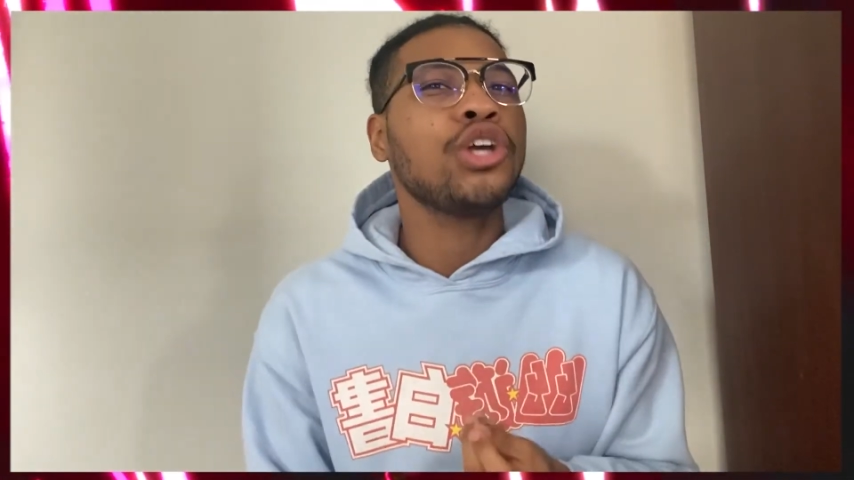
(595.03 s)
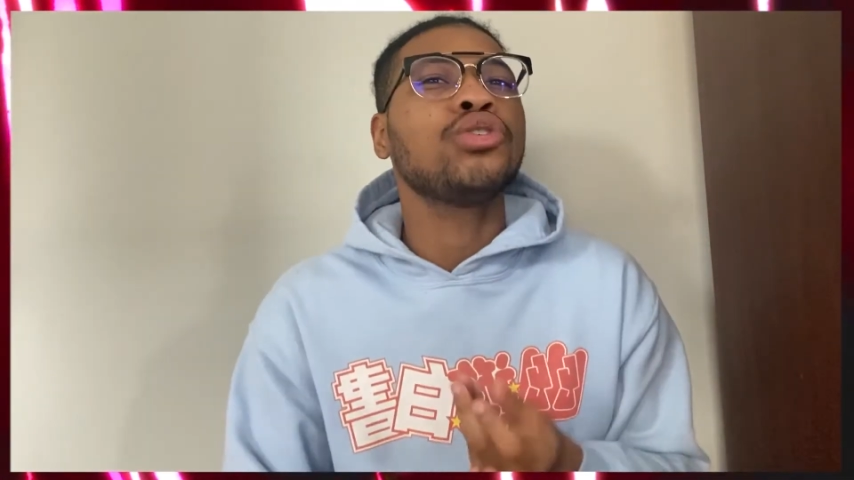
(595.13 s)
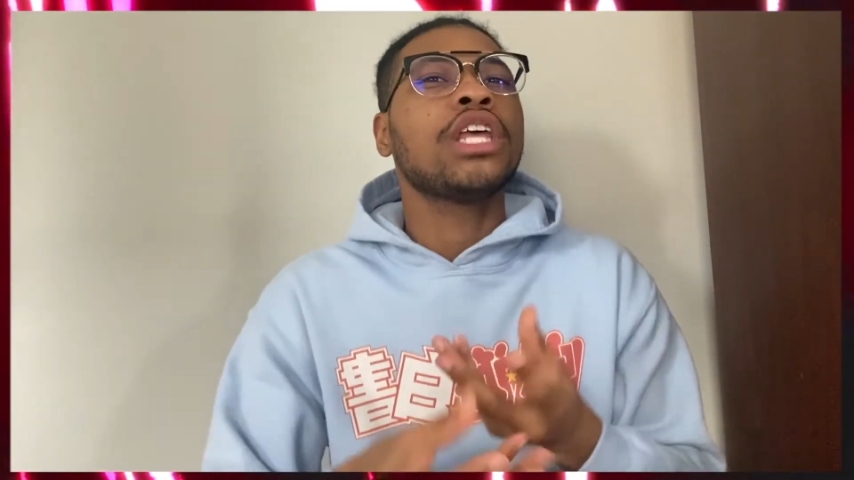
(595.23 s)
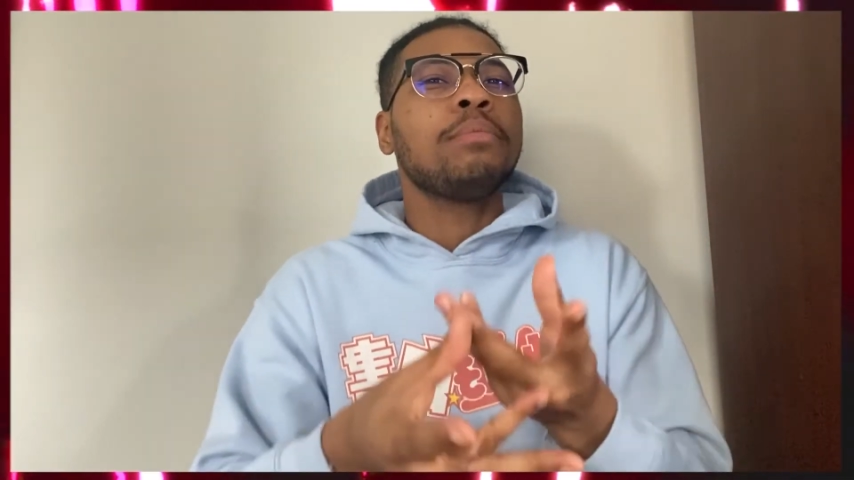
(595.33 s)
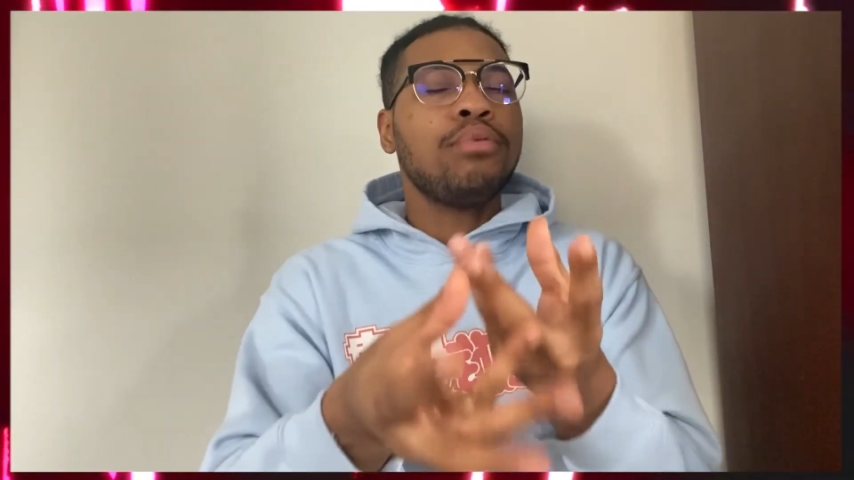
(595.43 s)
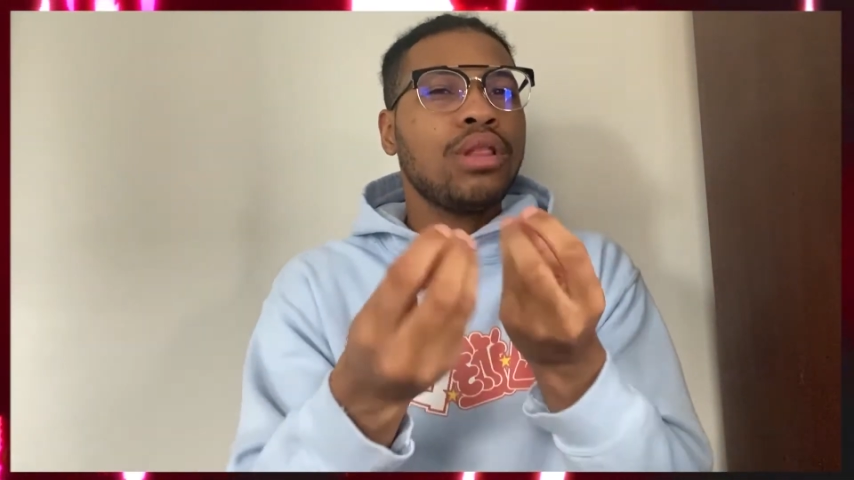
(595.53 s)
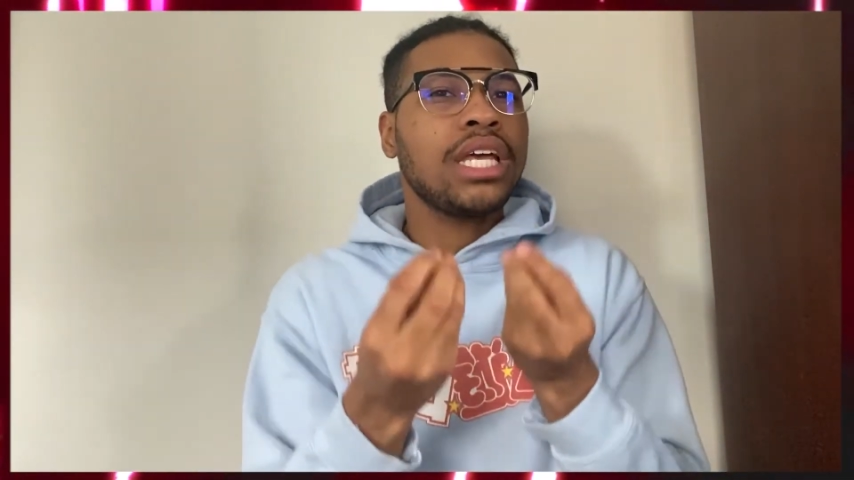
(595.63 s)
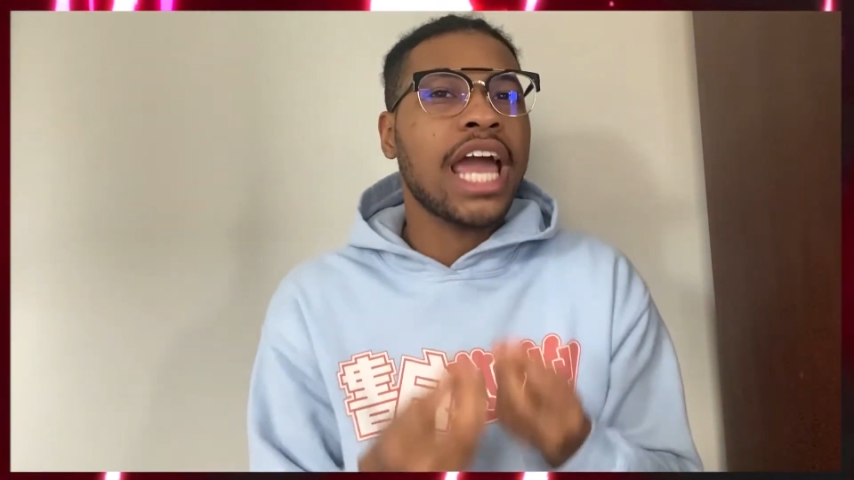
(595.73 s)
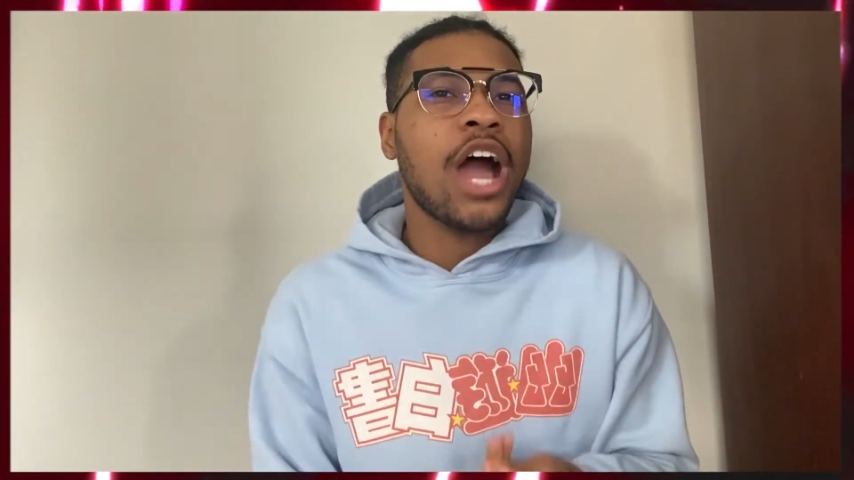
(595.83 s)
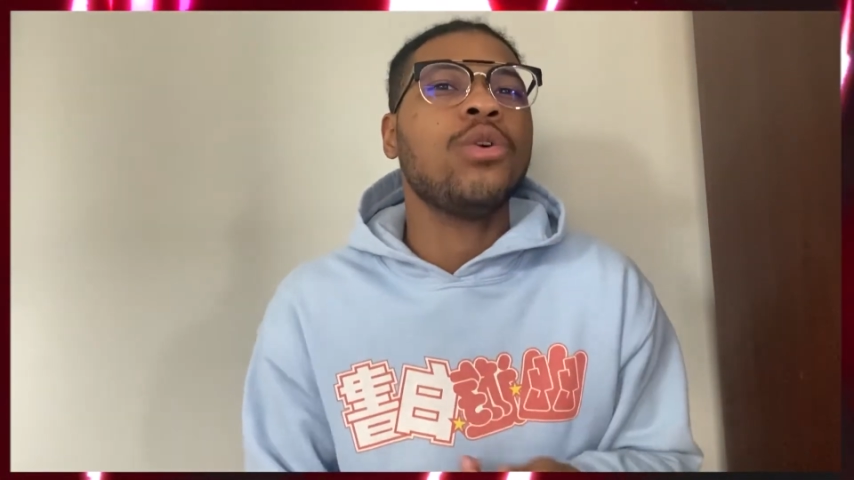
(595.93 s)
sure they're
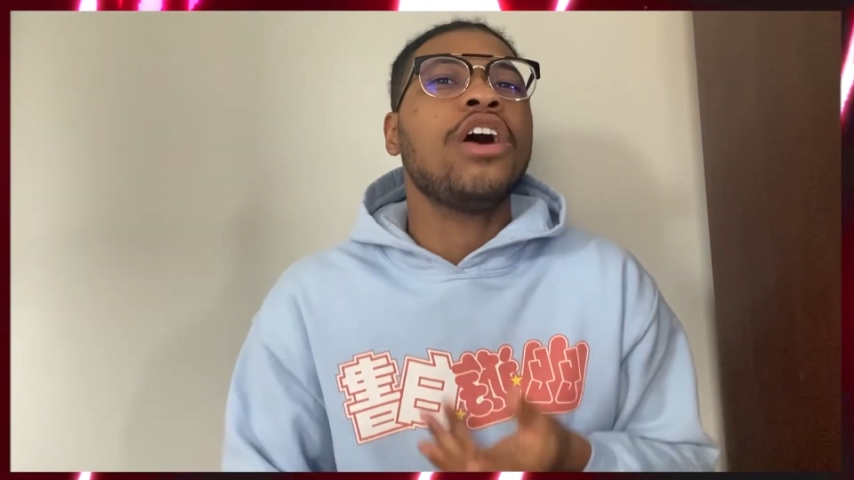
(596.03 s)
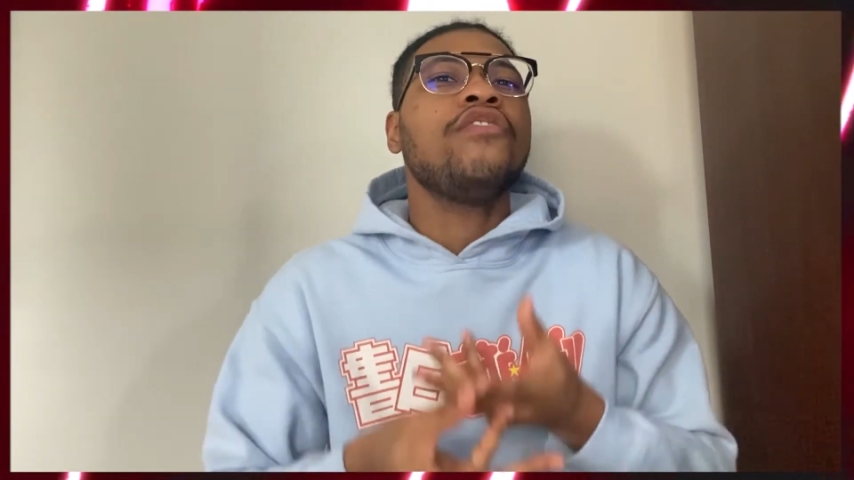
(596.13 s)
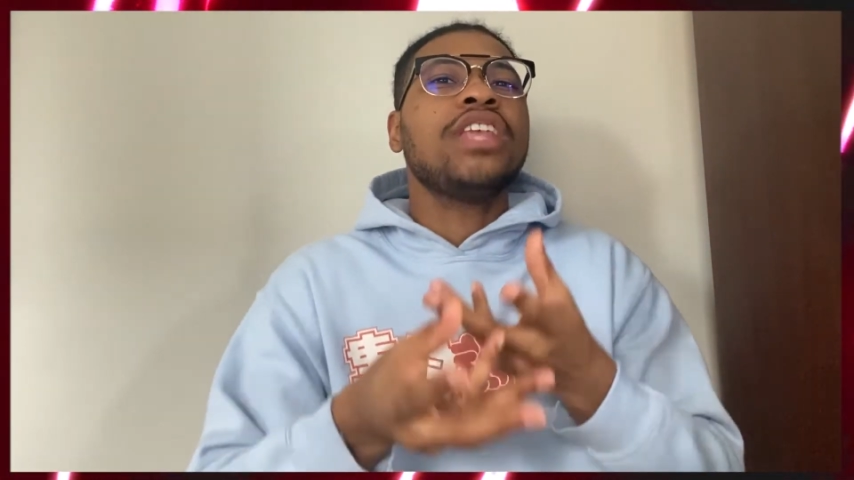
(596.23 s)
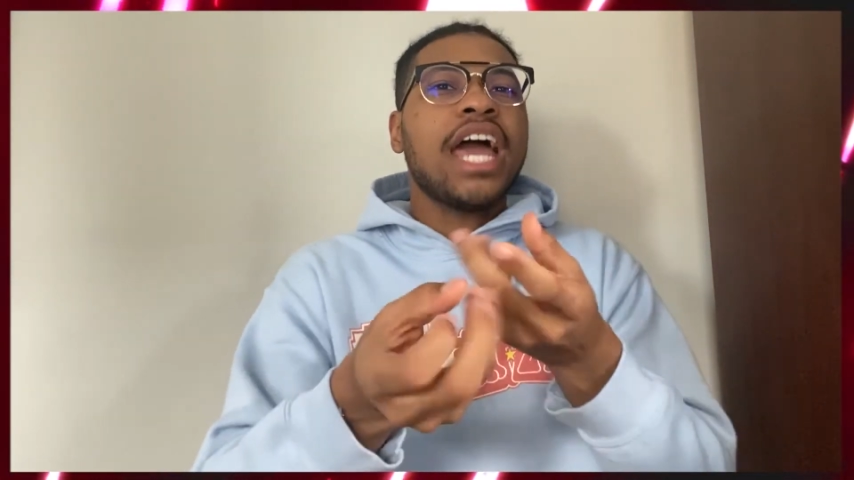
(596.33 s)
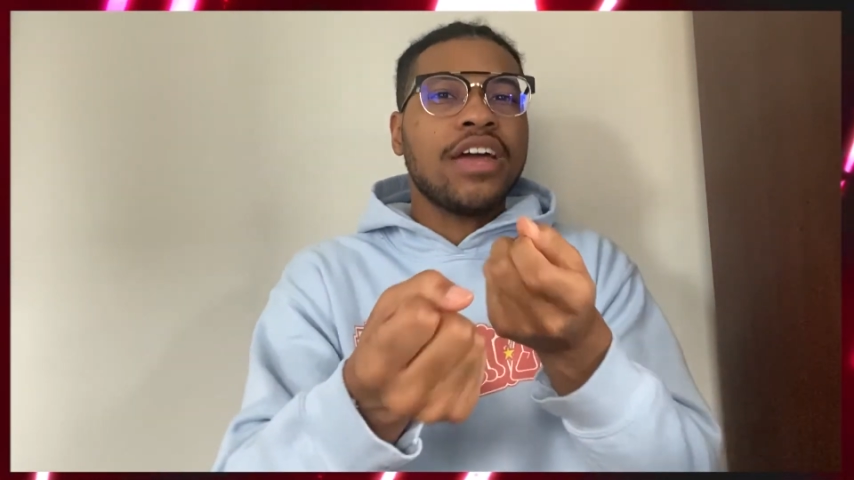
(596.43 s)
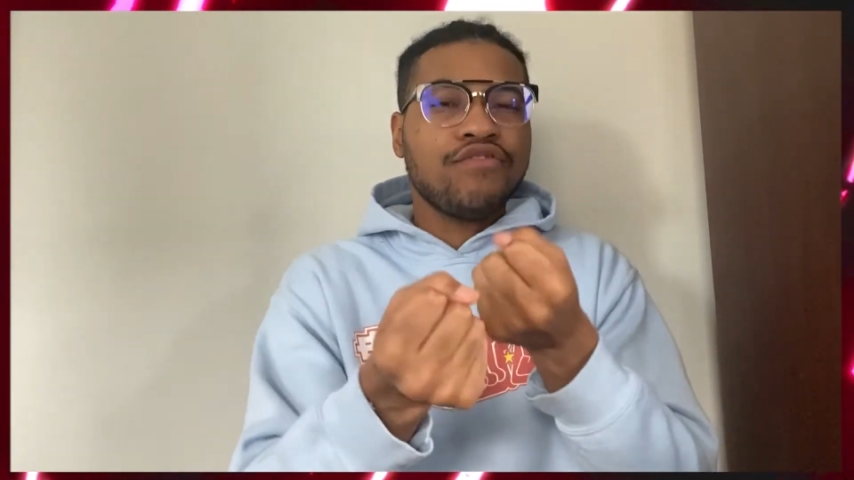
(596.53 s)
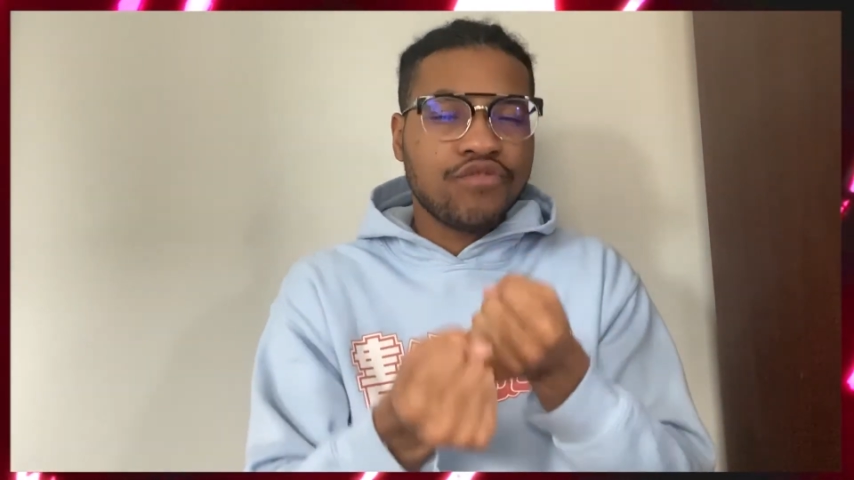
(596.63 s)
pulling out of that